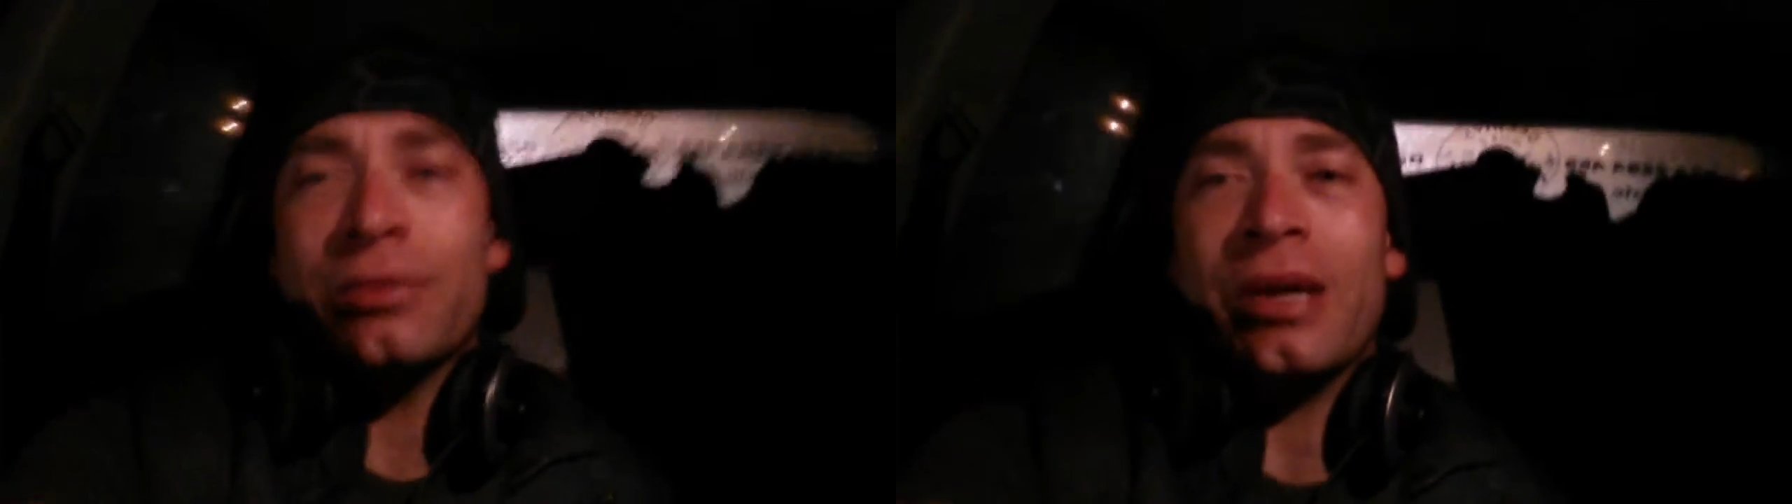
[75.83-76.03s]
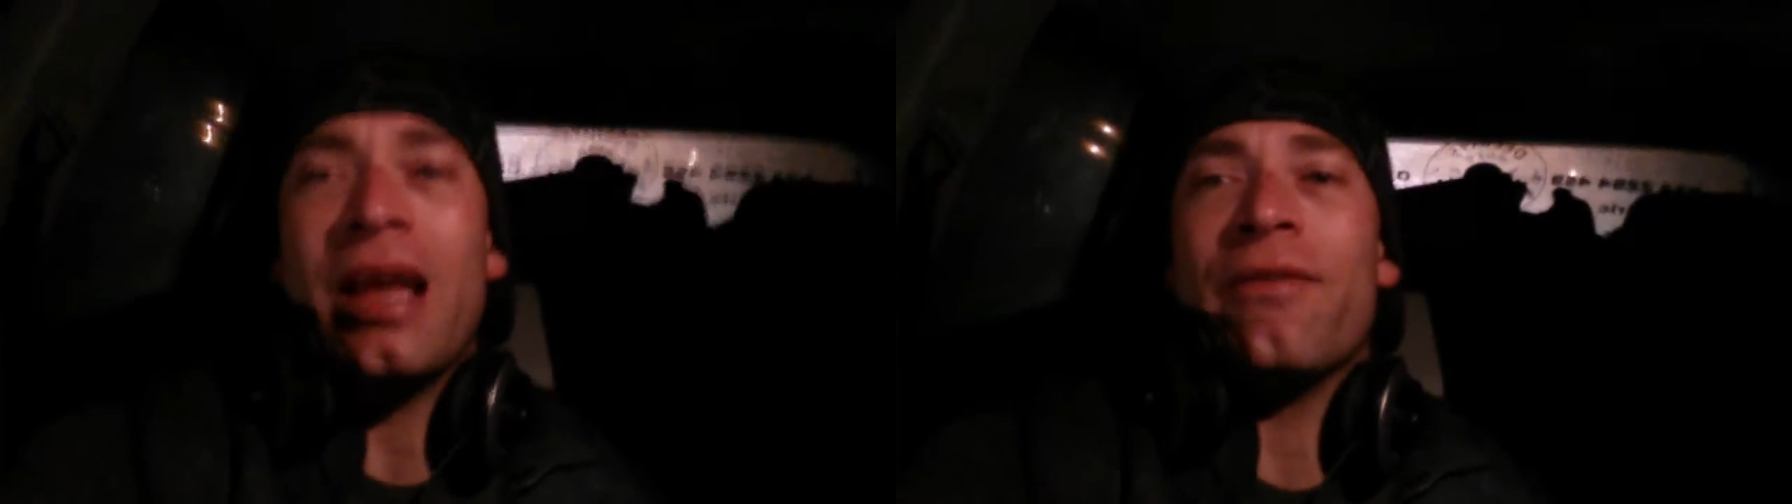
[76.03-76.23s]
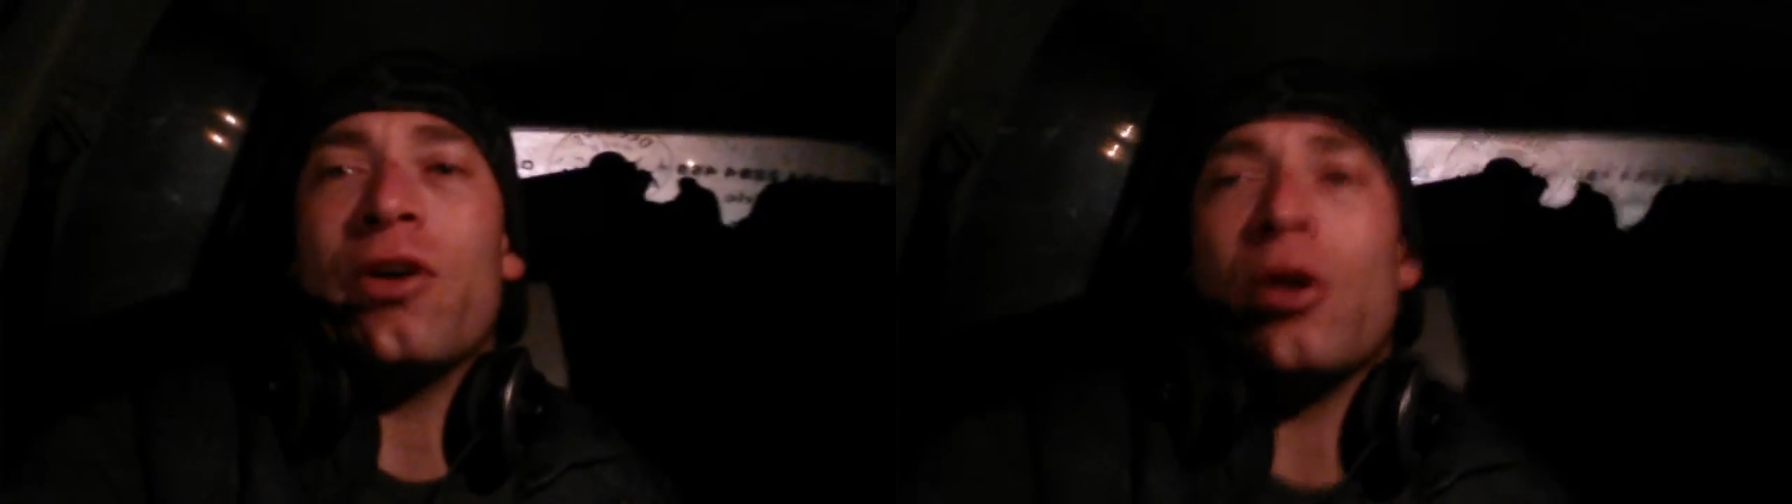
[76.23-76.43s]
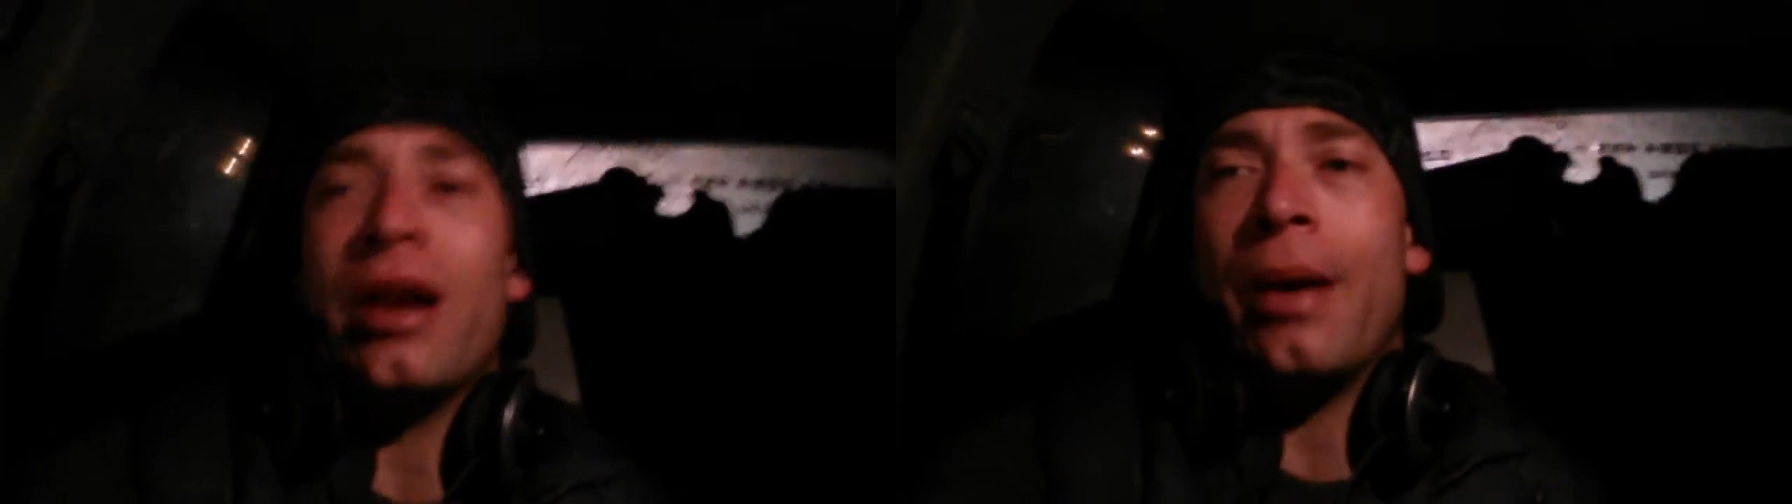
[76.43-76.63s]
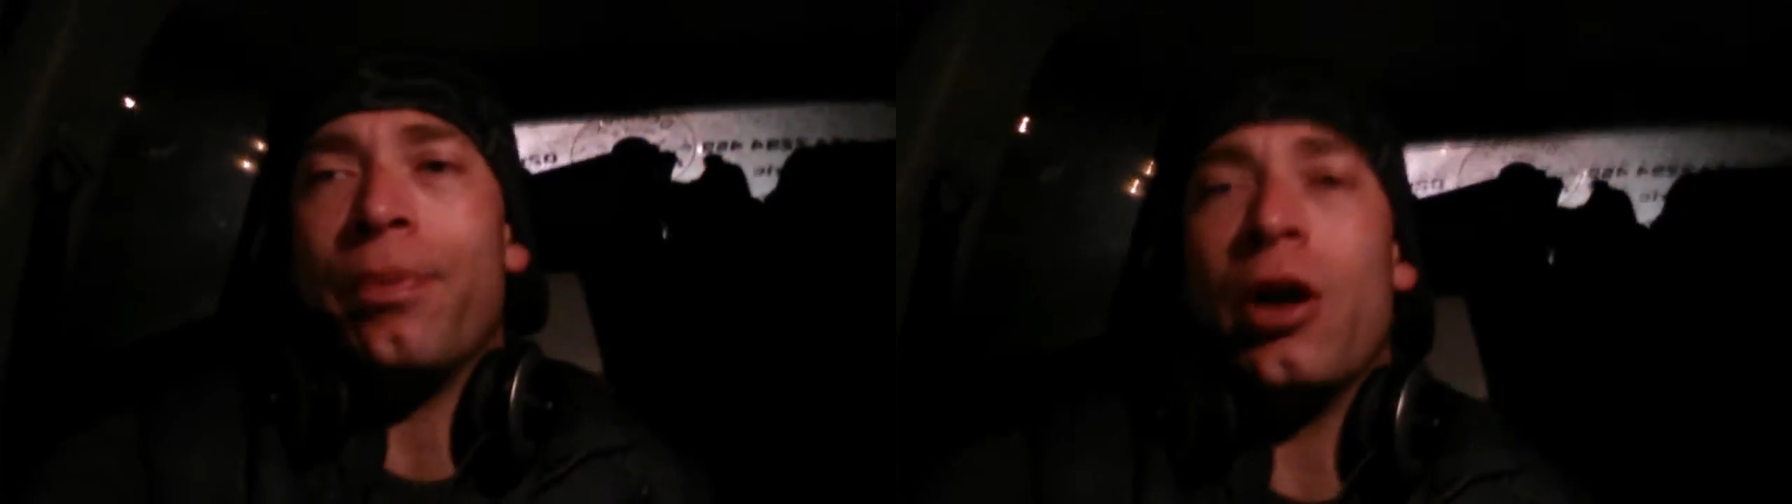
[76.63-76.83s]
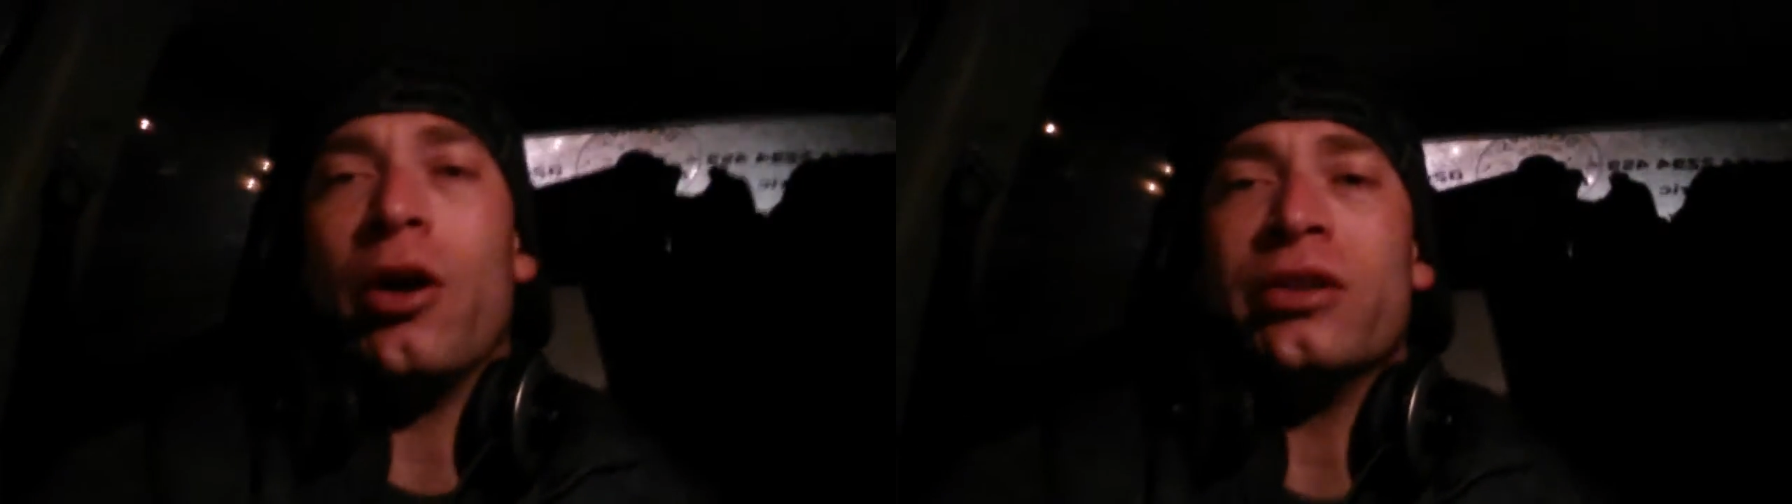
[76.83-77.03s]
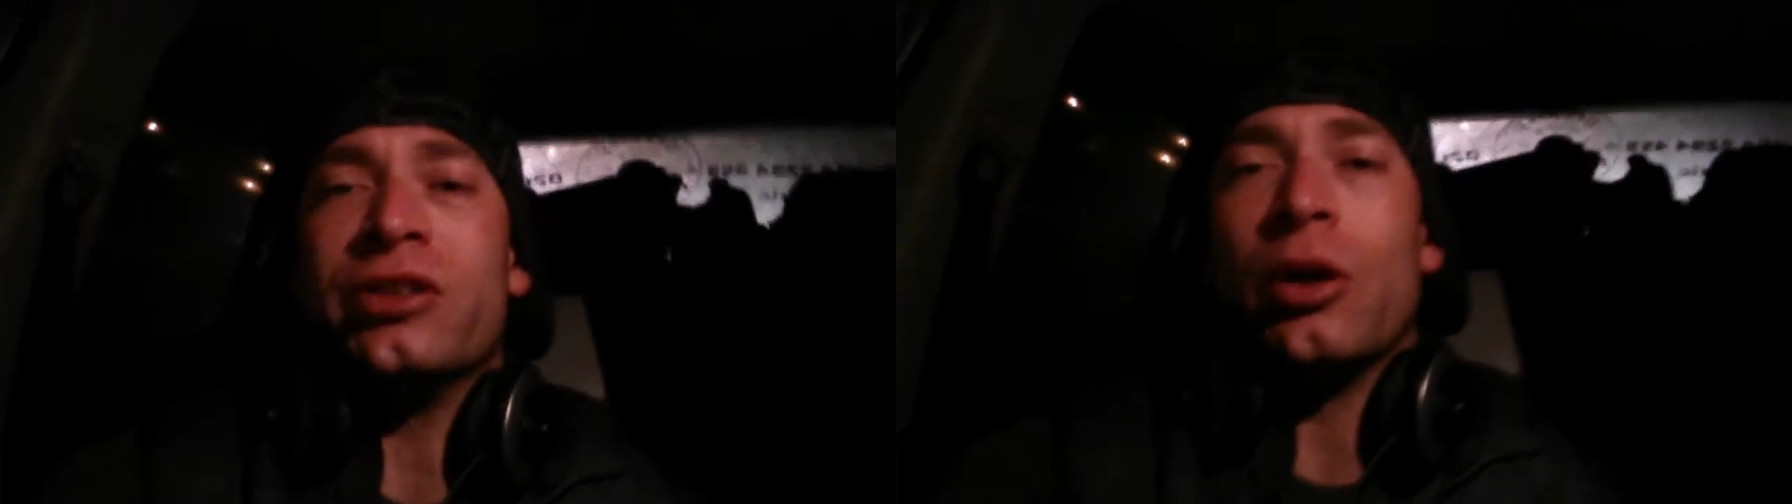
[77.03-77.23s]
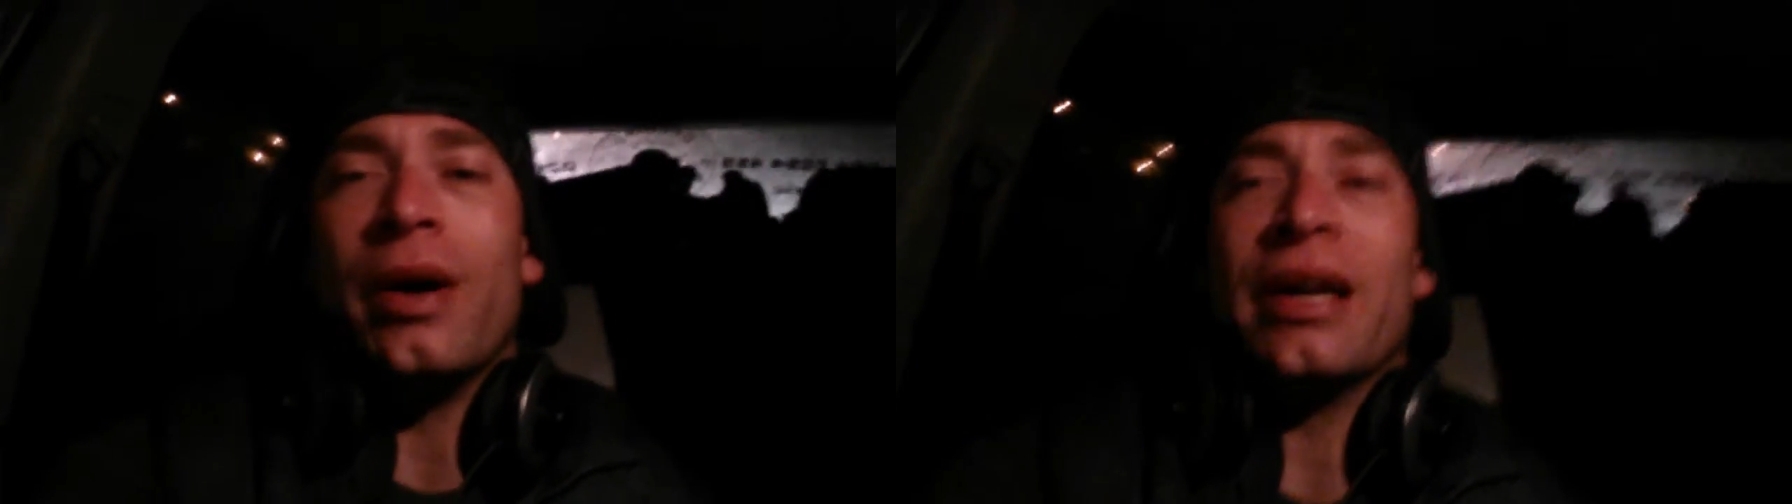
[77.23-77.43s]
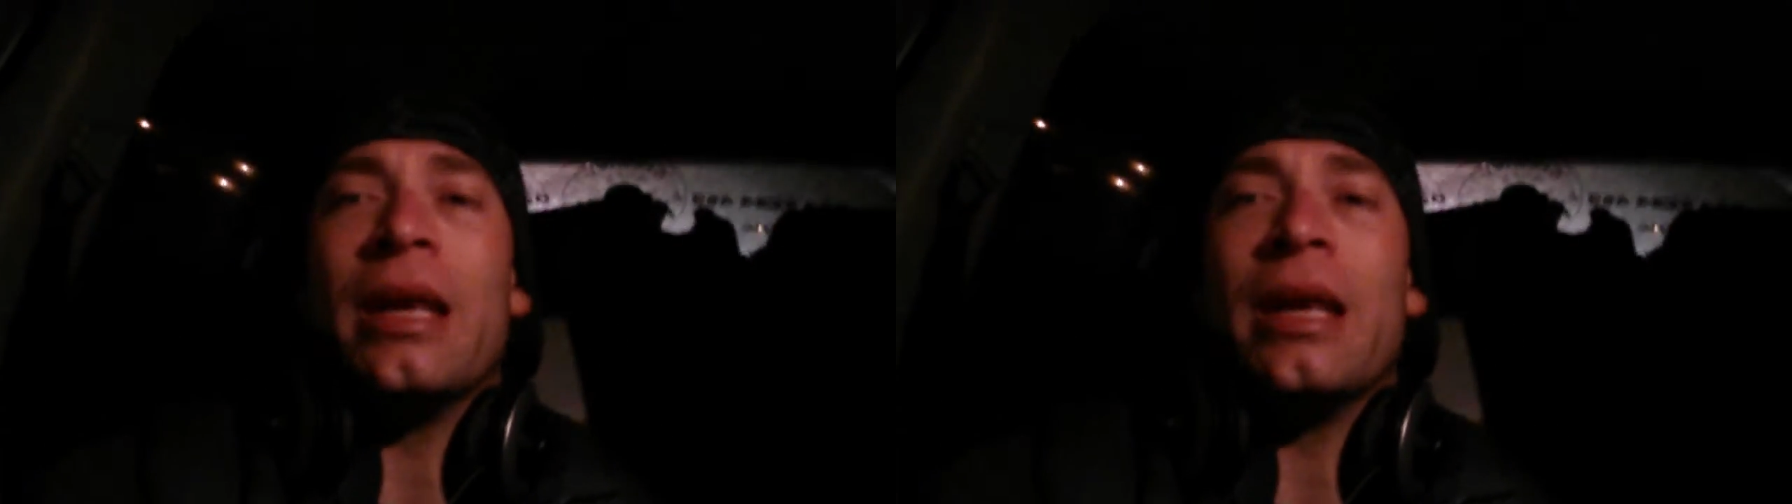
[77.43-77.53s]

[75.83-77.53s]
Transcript: and whatever and upload so uh,